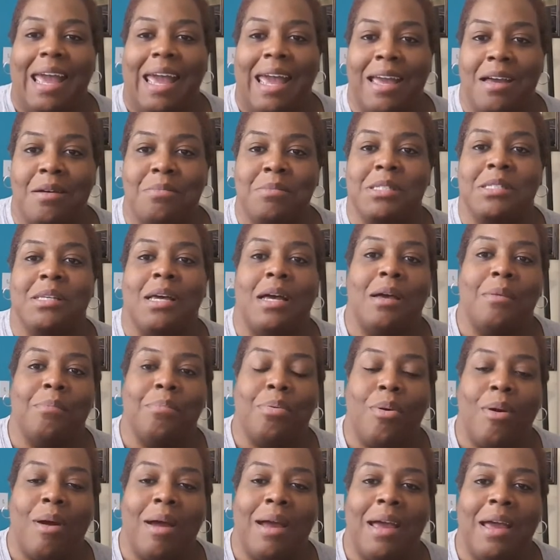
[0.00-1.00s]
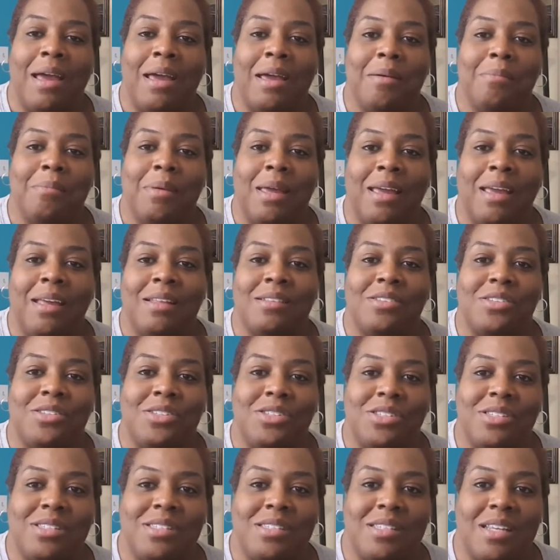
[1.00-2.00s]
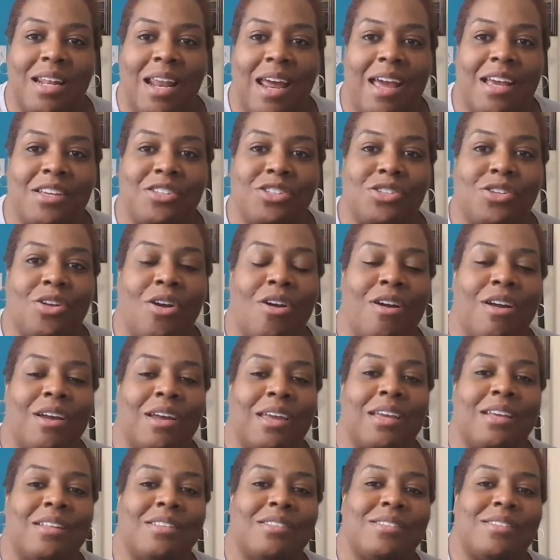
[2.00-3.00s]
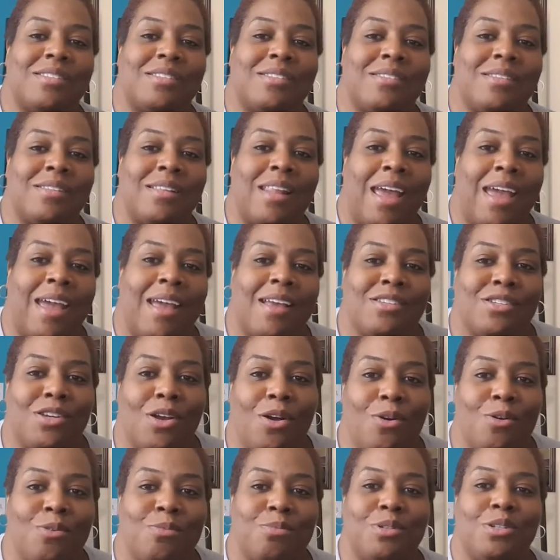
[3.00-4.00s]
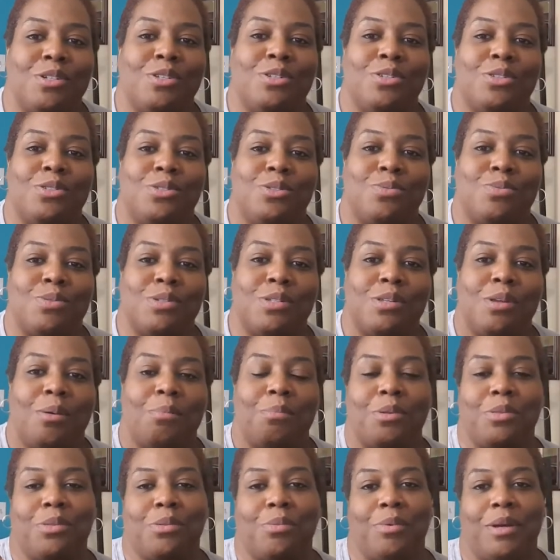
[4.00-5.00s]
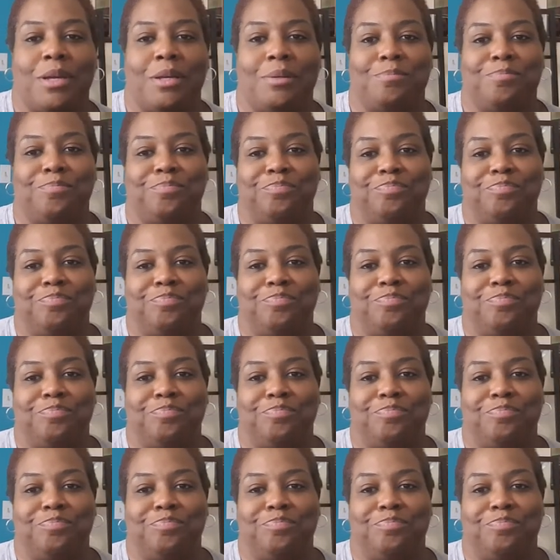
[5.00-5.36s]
Amazon Prime slash Target slash Home Goods was number three.